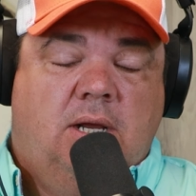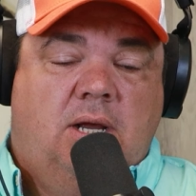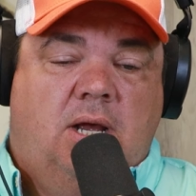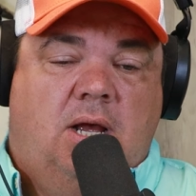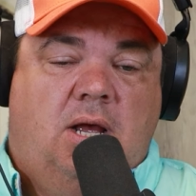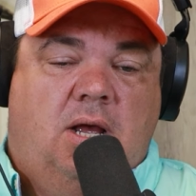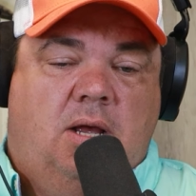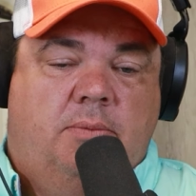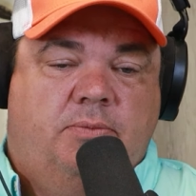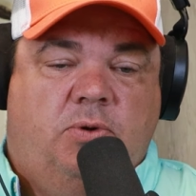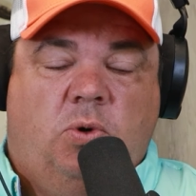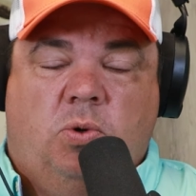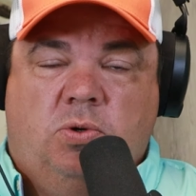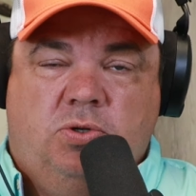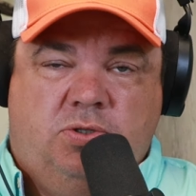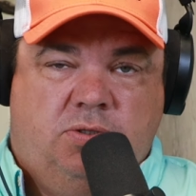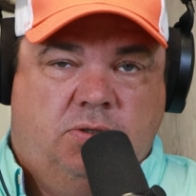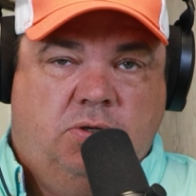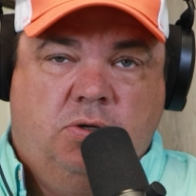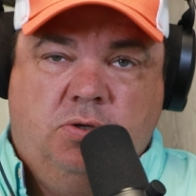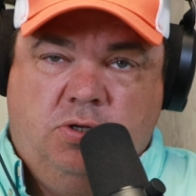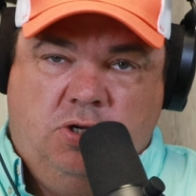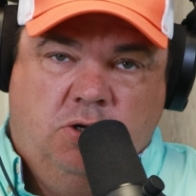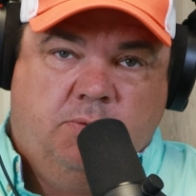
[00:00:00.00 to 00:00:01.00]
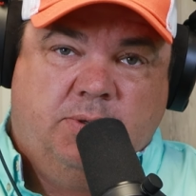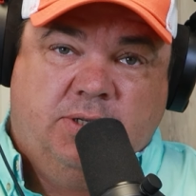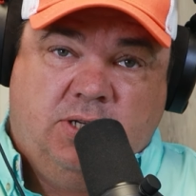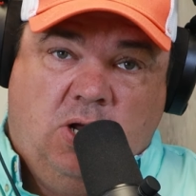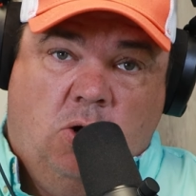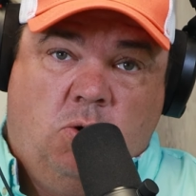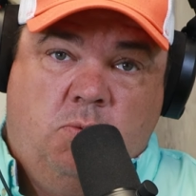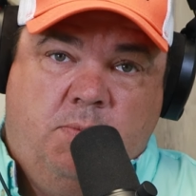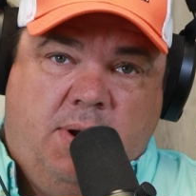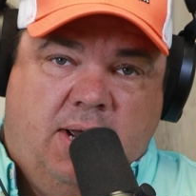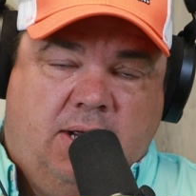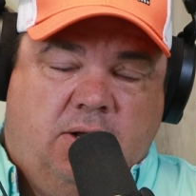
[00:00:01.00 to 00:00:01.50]
Um, of course, YouTube is
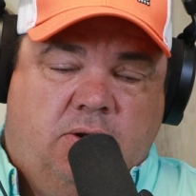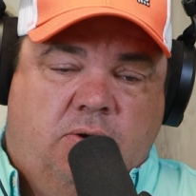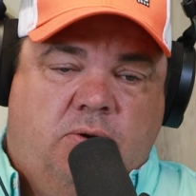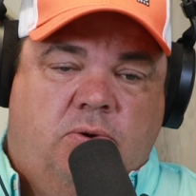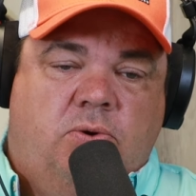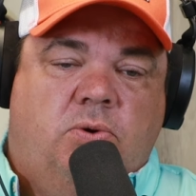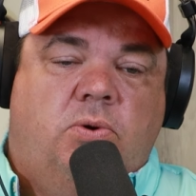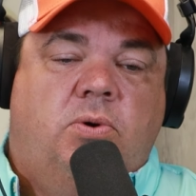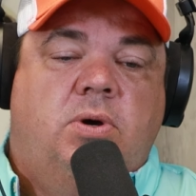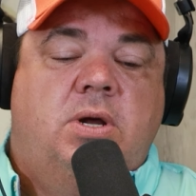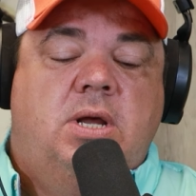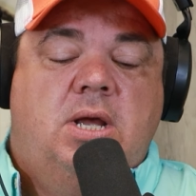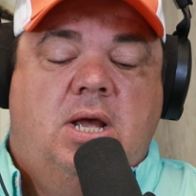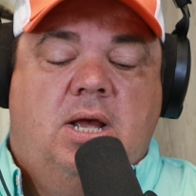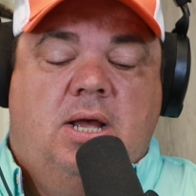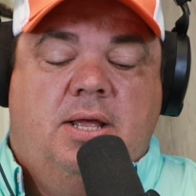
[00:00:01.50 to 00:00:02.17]
owned by Google.